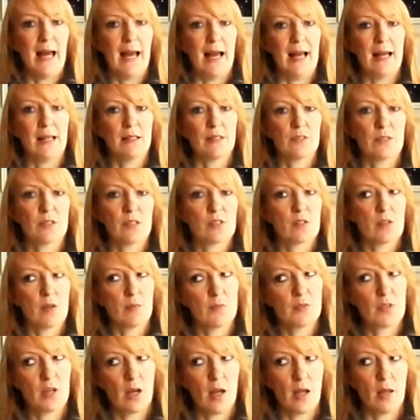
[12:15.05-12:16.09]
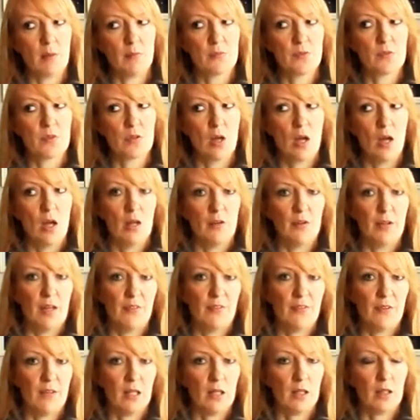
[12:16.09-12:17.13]
And sometimes
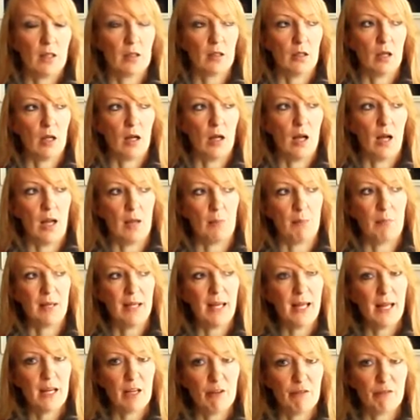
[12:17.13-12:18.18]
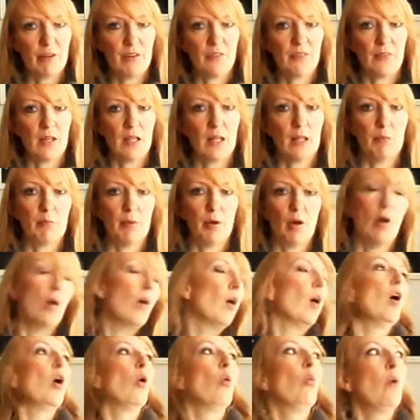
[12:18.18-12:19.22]
they think, I plan everything,
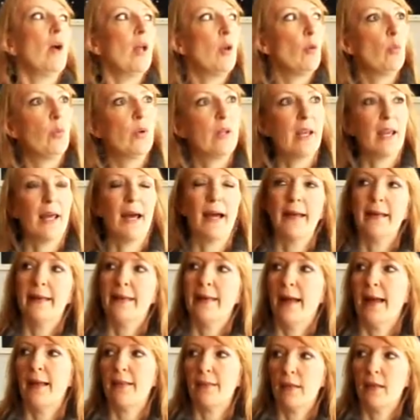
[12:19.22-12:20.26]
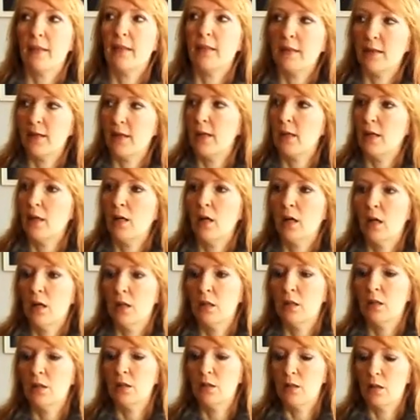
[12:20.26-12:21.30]
but when will I get the,
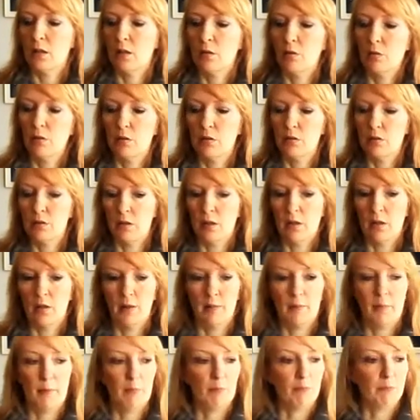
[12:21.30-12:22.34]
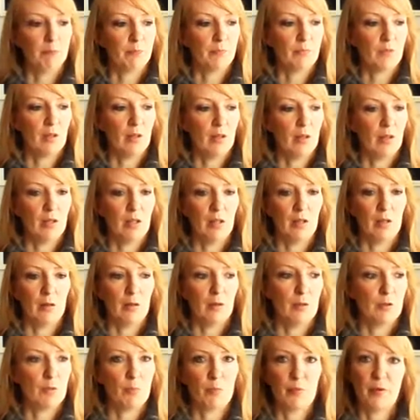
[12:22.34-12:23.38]
you know,
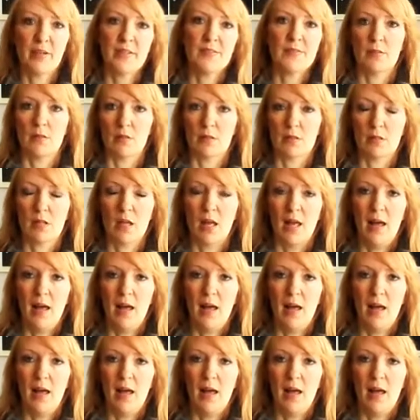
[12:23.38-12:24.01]
the present?